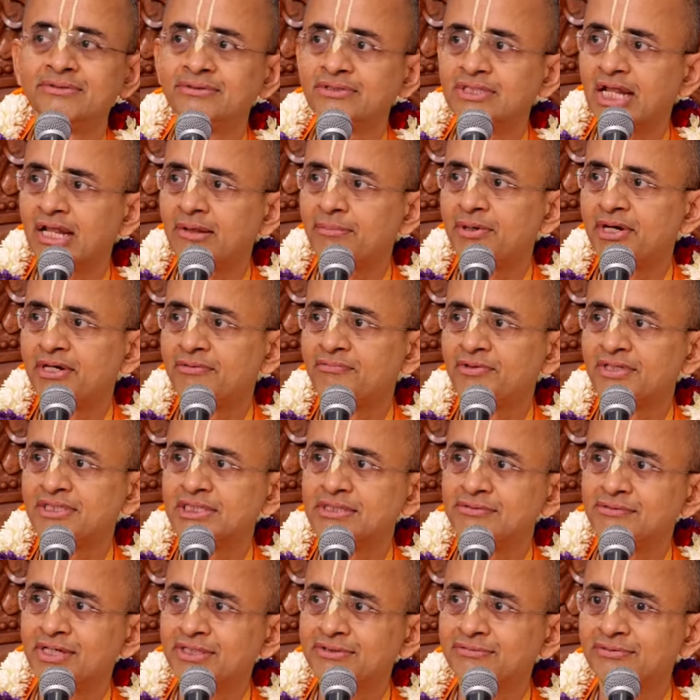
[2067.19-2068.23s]
you celebrate
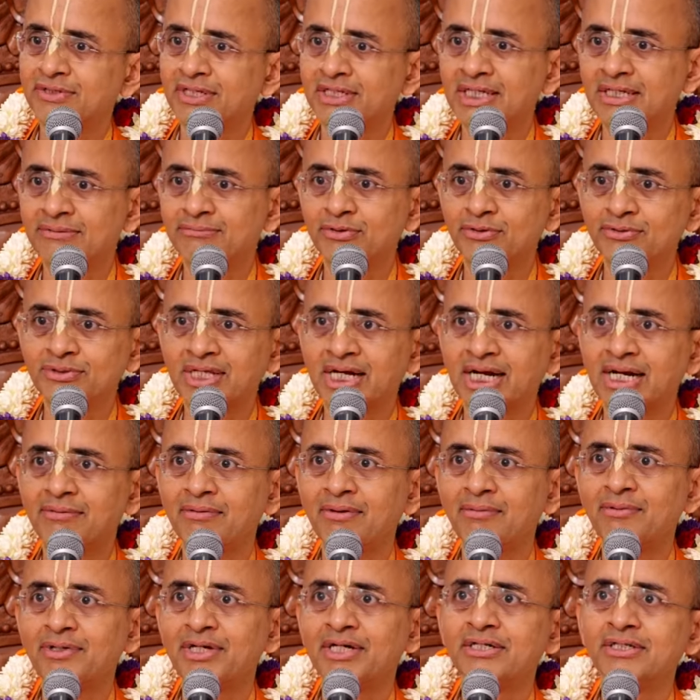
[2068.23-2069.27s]
festivals for him, you
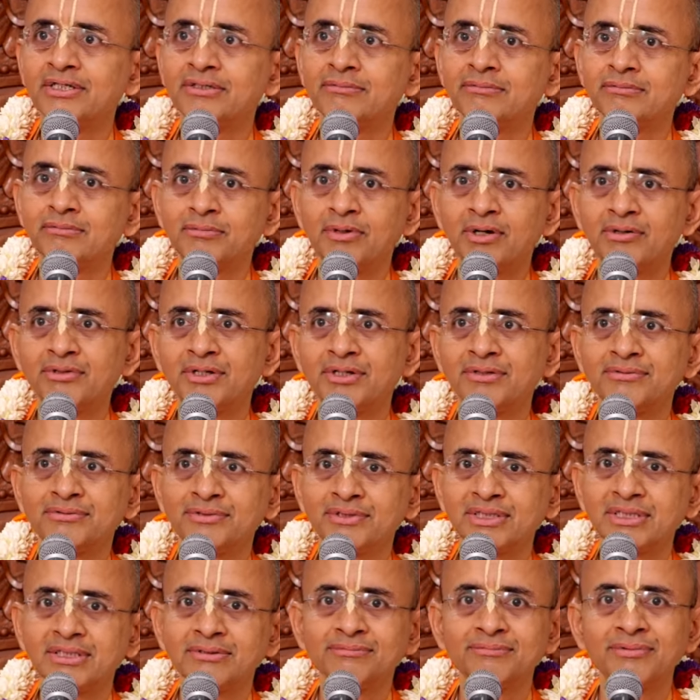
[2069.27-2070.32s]
circumambulate him, you bow
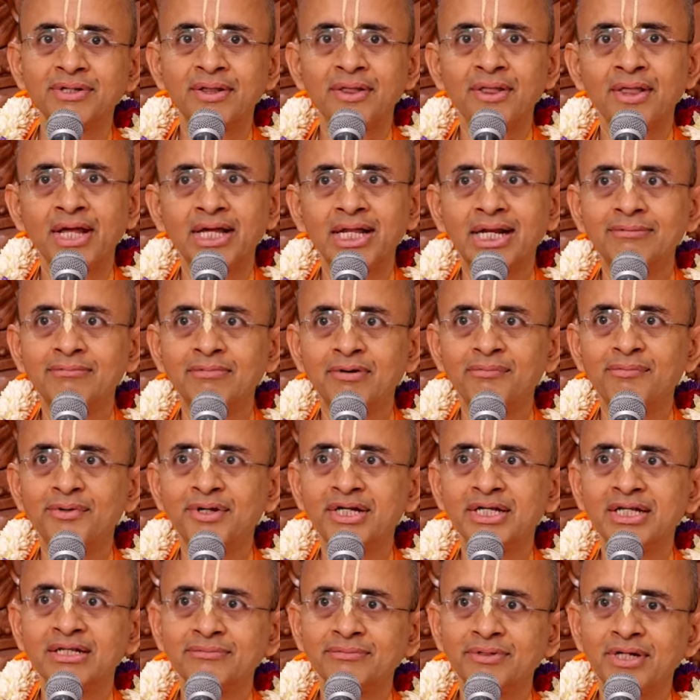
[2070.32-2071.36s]
down to him,
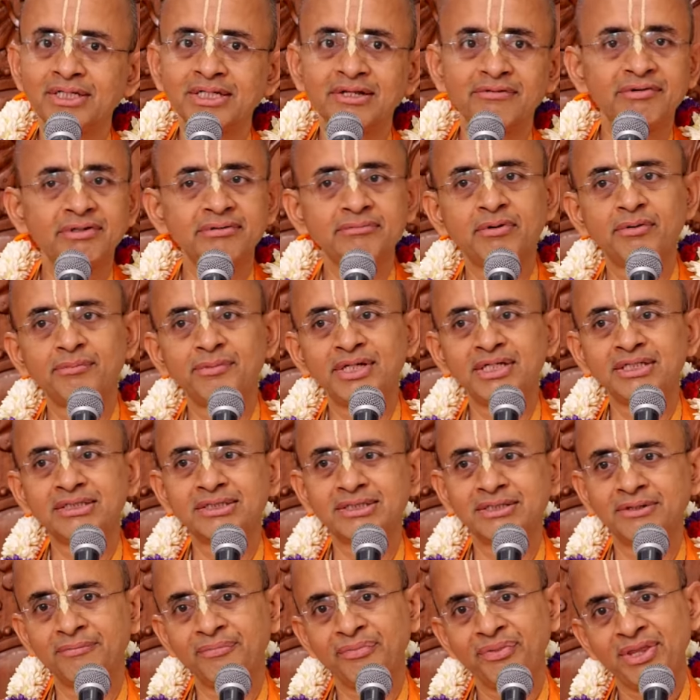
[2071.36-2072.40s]
remember him at every
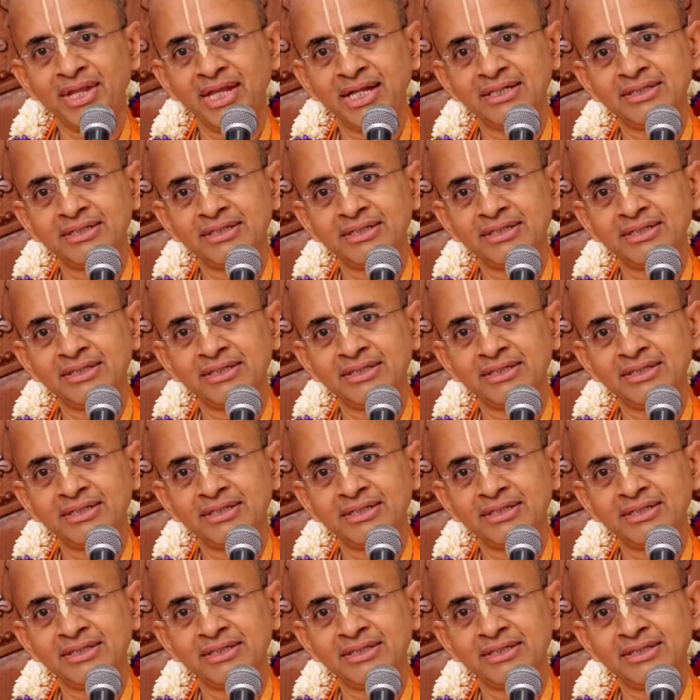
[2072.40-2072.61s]
moment. Huh?